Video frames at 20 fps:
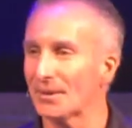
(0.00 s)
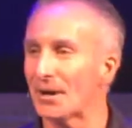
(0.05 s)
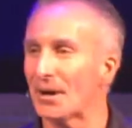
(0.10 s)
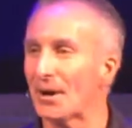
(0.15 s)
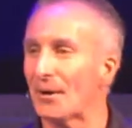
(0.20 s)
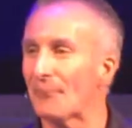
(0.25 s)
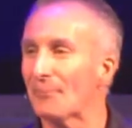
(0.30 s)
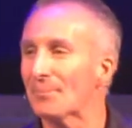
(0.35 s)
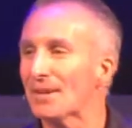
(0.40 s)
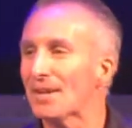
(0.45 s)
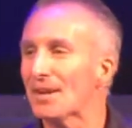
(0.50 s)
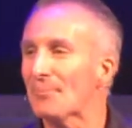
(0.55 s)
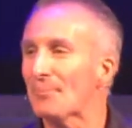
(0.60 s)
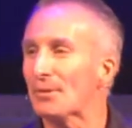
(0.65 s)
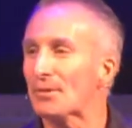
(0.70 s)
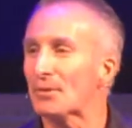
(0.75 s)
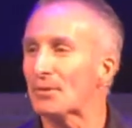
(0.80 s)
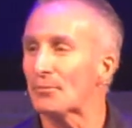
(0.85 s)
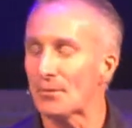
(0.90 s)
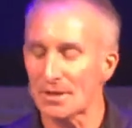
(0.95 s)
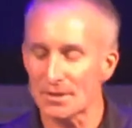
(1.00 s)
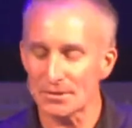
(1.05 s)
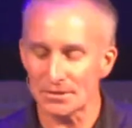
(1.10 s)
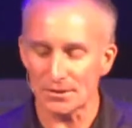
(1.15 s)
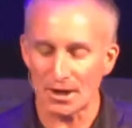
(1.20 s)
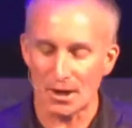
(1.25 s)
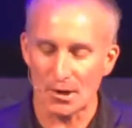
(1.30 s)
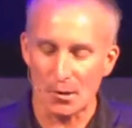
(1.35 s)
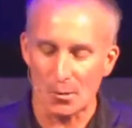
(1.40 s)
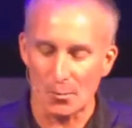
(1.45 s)
Um, but the reason
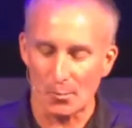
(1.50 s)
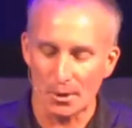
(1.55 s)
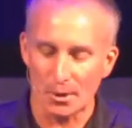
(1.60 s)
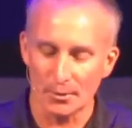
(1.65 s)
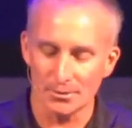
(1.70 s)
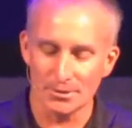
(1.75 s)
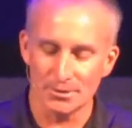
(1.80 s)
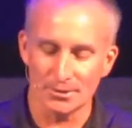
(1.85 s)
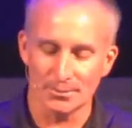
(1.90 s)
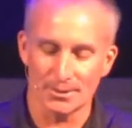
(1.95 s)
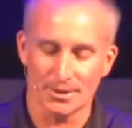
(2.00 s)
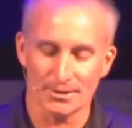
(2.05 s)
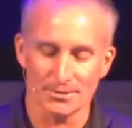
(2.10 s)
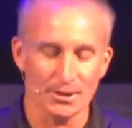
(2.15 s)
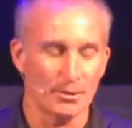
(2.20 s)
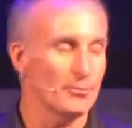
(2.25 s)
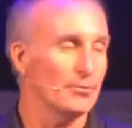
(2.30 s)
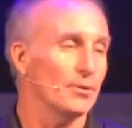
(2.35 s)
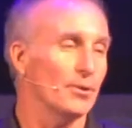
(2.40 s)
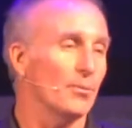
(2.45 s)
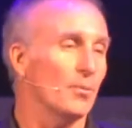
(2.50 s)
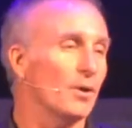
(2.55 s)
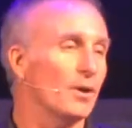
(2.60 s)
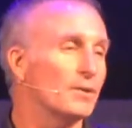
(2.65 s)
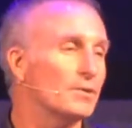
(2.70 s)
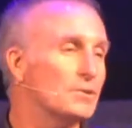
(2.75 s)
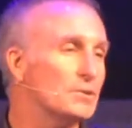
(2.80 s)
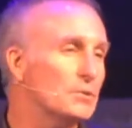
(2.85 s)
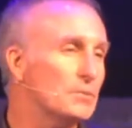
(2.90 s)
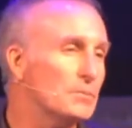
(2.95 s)
I don't post it, because I really
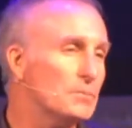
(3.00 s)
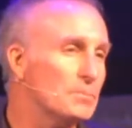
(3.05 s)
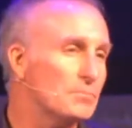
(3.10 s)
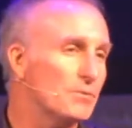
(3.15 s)
want to,